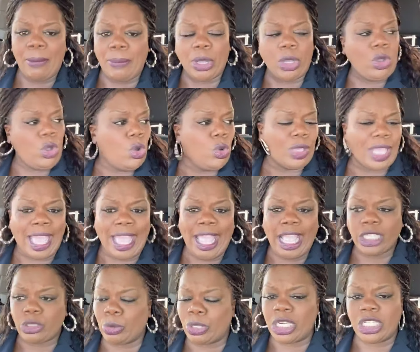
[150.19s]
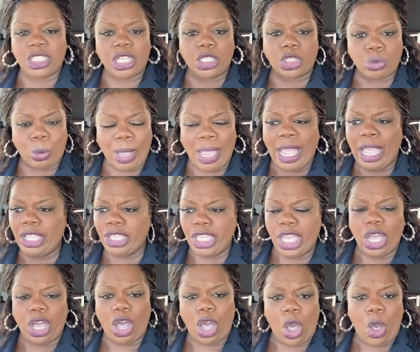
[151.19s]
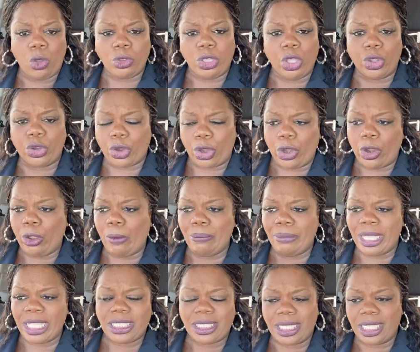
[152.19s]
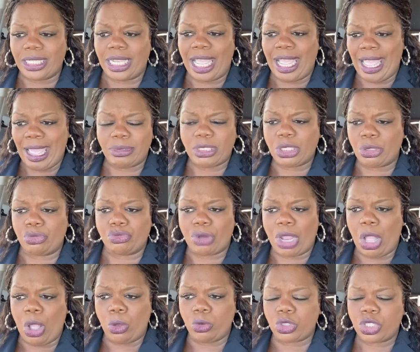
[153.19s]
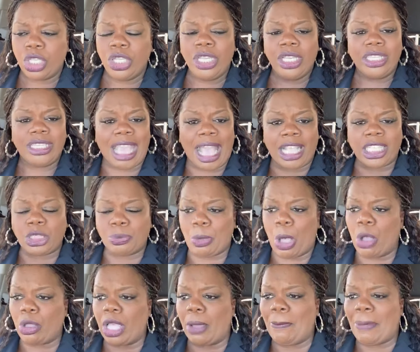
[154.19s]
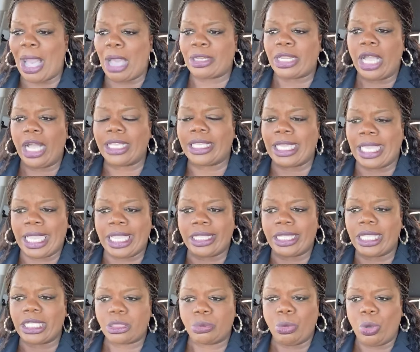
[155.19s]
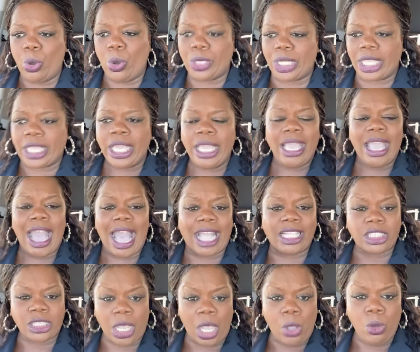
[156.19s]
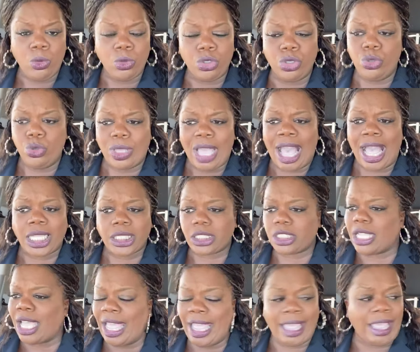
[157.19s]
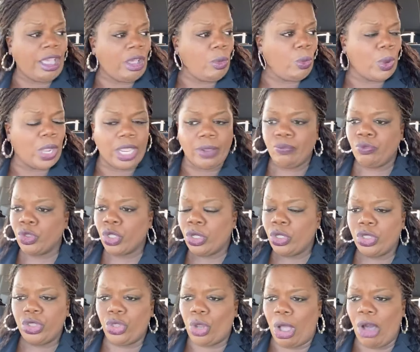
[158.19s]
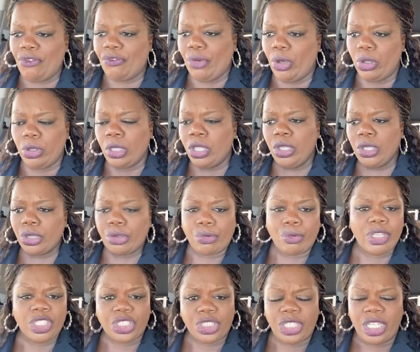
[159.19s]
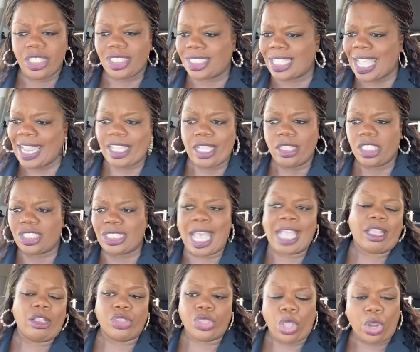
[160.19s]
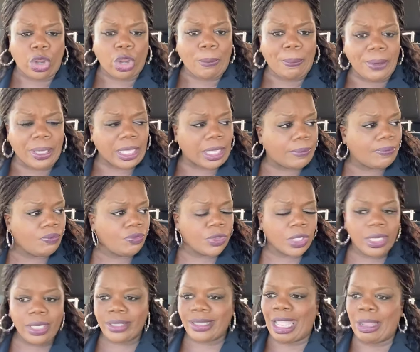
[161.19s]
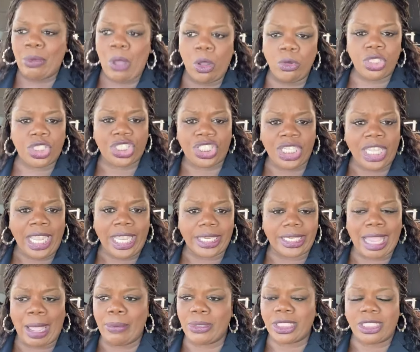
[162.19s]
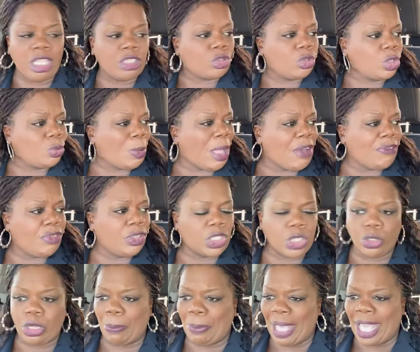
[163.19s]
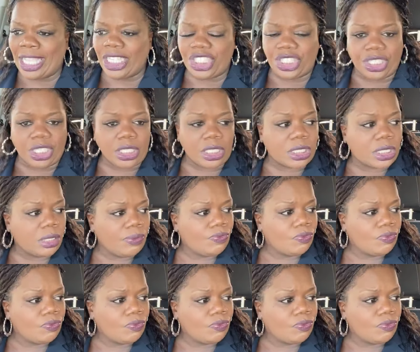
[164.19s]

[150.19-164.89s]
But who cares when there's a 12-year-old little girl missing in Hampton Roads? Y'all spoke about it again this morning. I told you guys, the hell with Norfolk Christian psychotherapy. They won't shit. They was disrespectful to the patients.